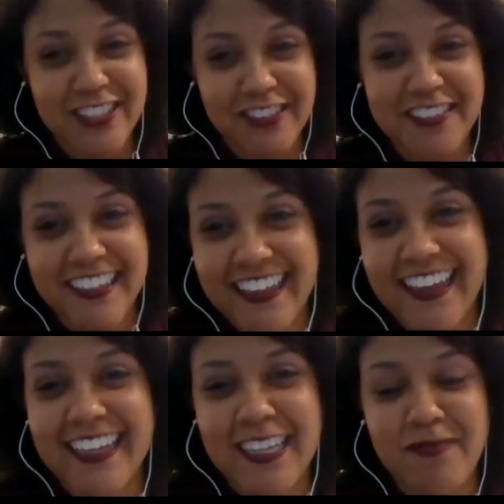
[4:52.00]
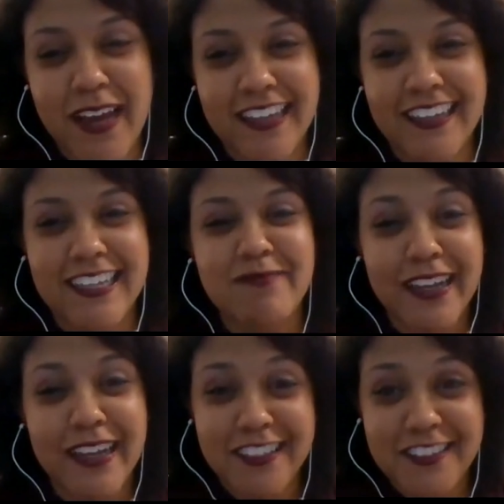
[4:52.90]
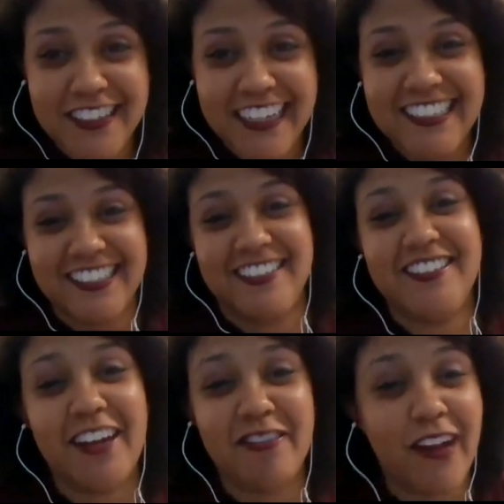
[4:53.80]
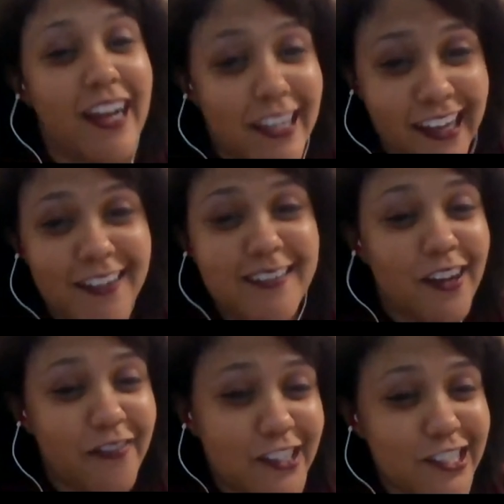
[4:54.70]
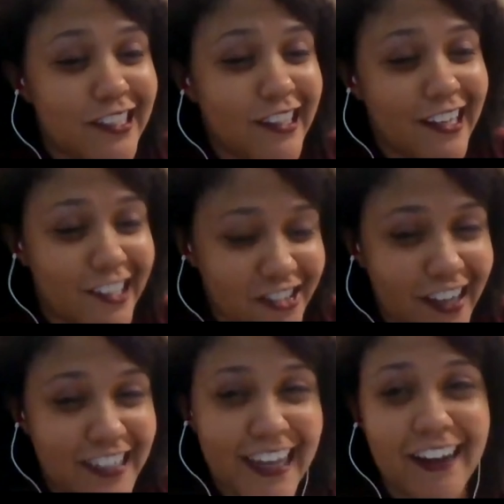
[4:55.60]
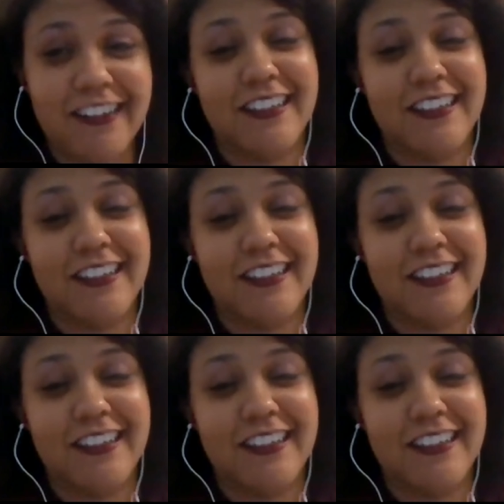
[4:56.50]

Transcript: using that in my dissertation. So I kind of selfishly kind of tried it out